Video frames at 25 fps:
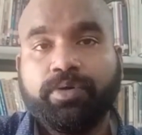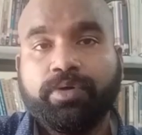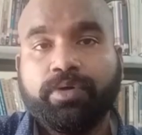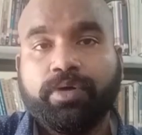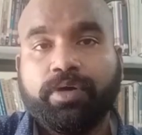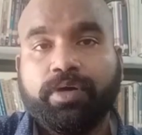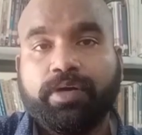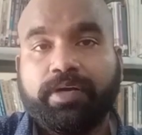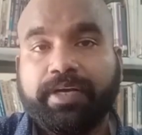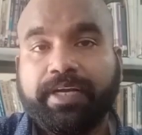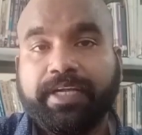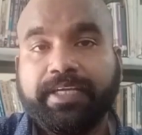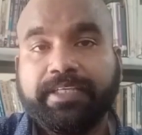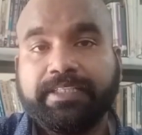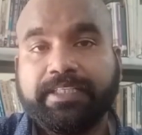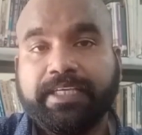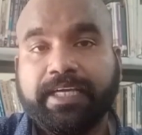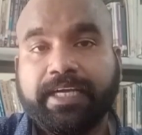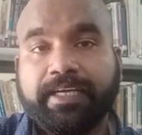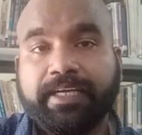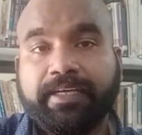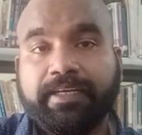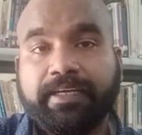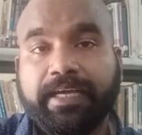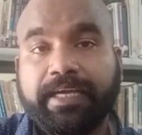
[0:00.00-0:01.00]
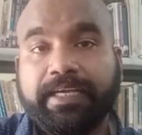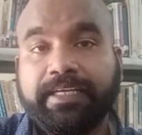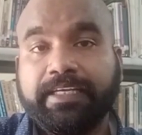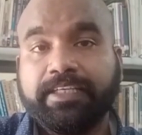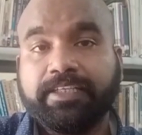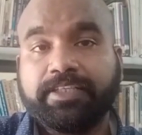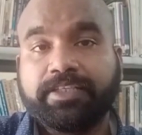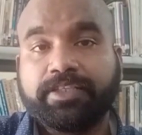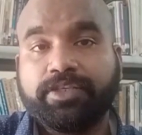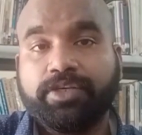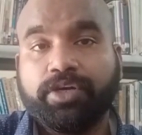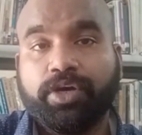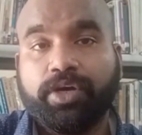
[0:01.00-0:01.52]
region, it
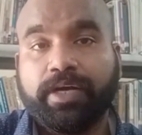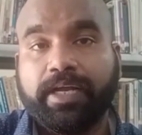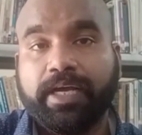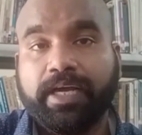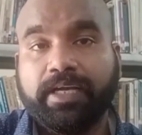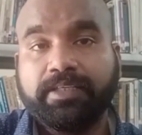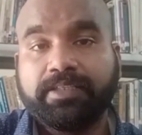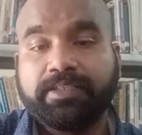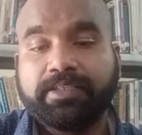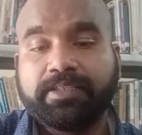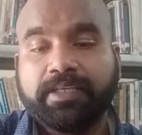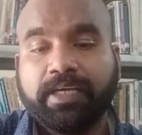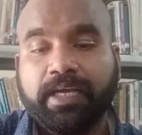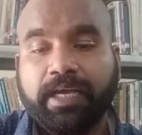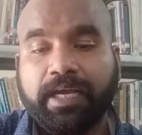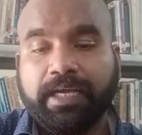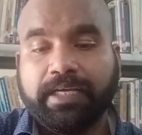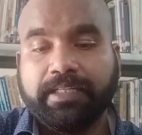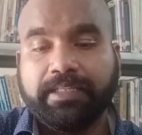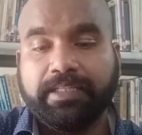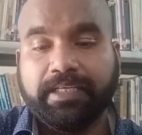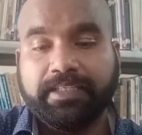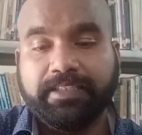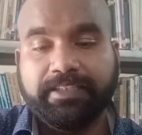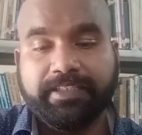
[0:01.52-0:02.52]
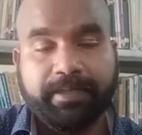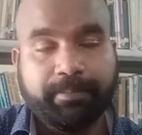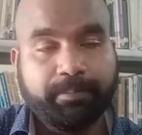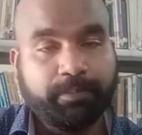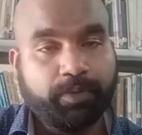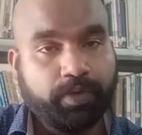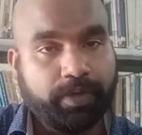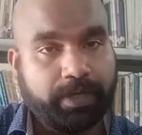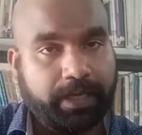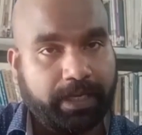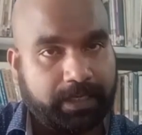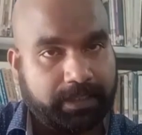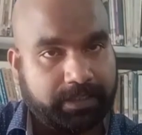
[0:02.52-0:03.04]
is known as the
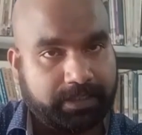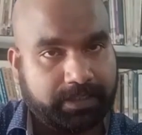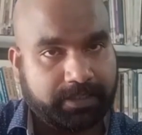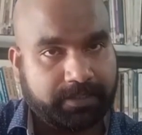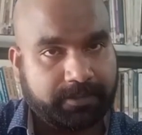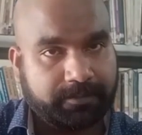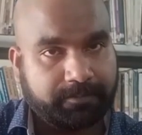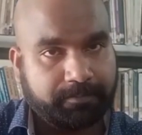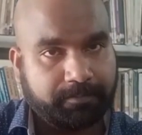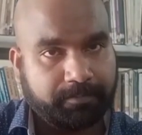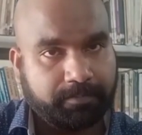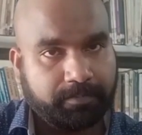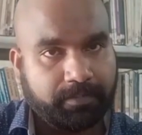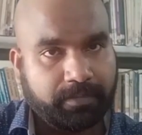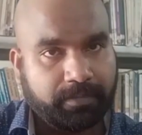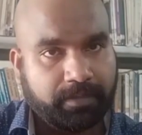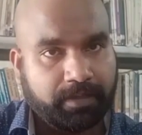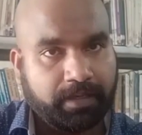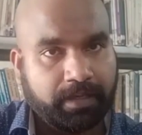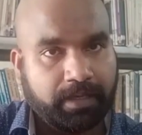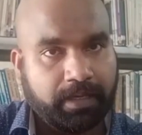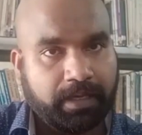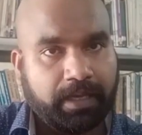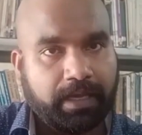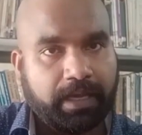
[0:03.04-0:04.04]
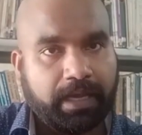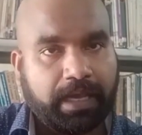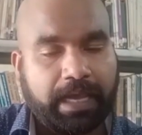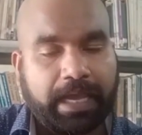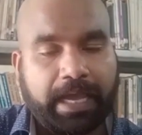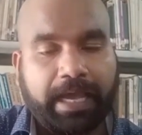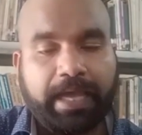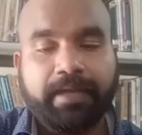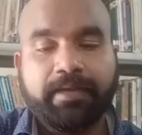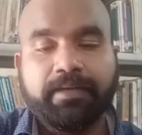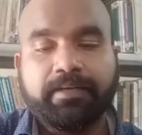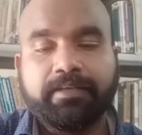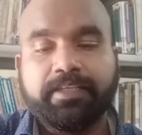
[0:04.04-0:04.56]
Jammu Hills.
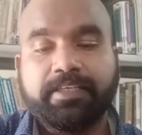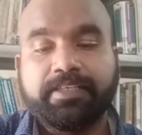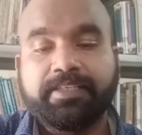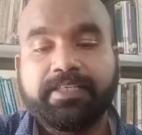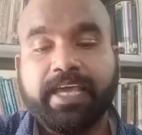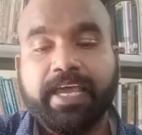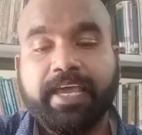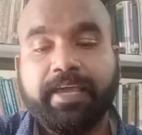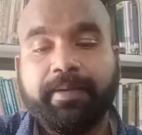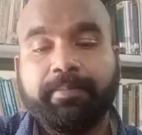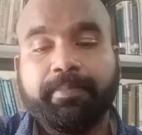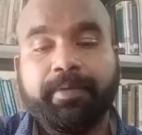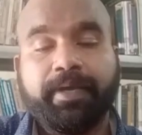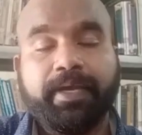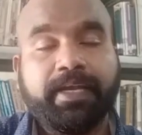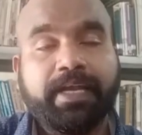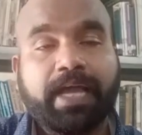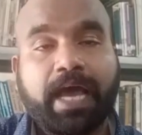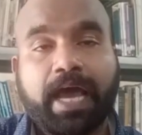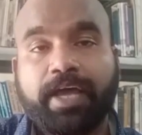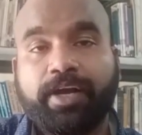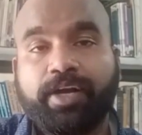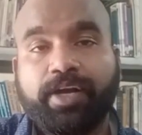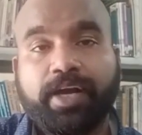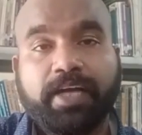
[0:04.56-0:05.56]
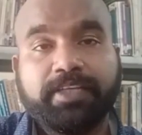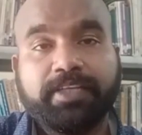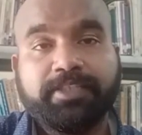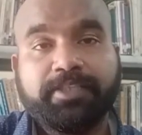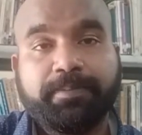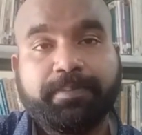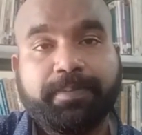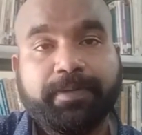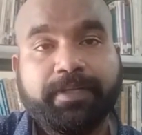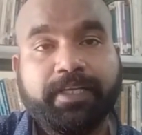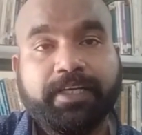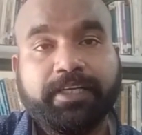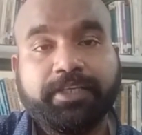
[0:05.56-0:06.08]
And the same in Arunachal
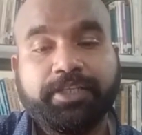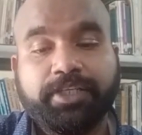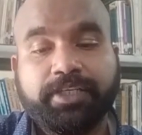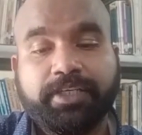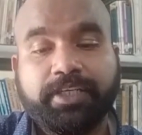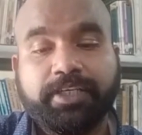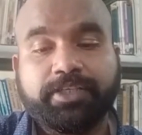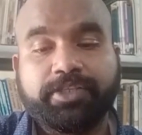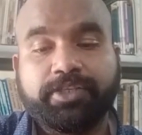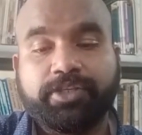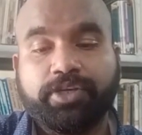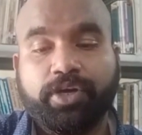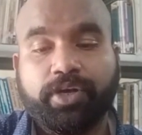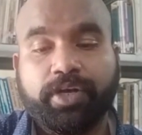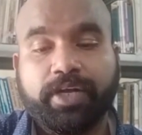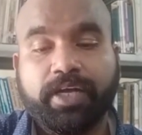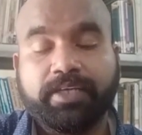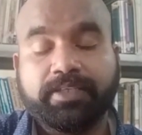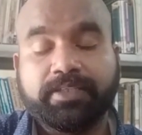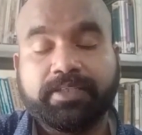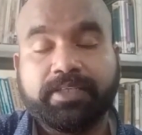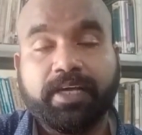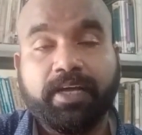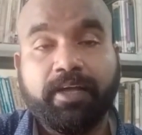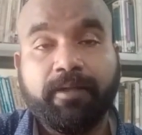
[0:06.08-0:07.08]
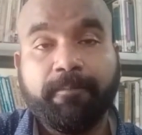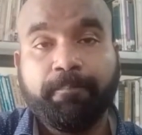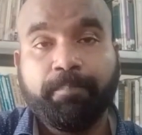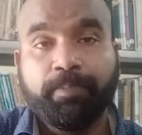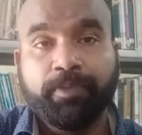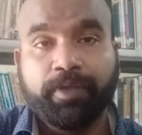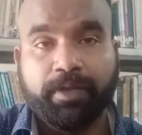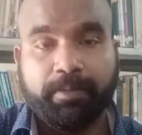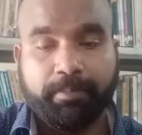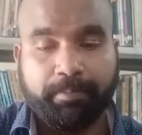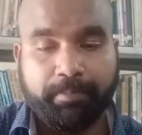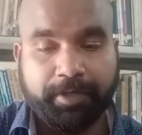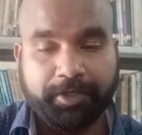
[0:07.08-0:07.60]
Pradesh, it is known as the
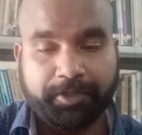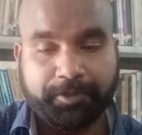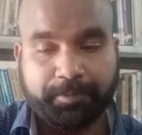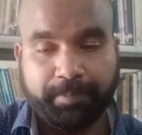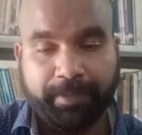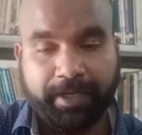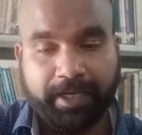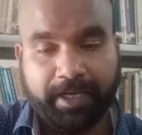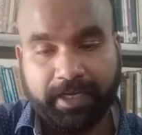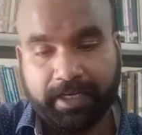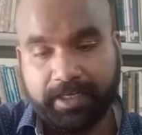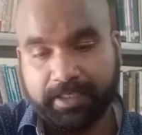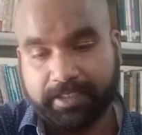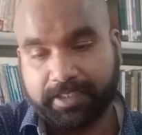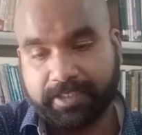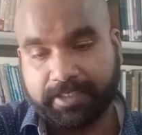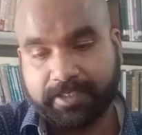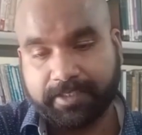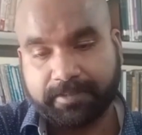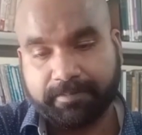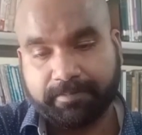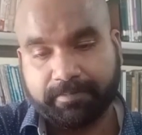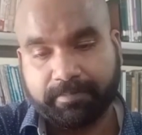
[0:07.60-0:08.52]
Mishmi Hills.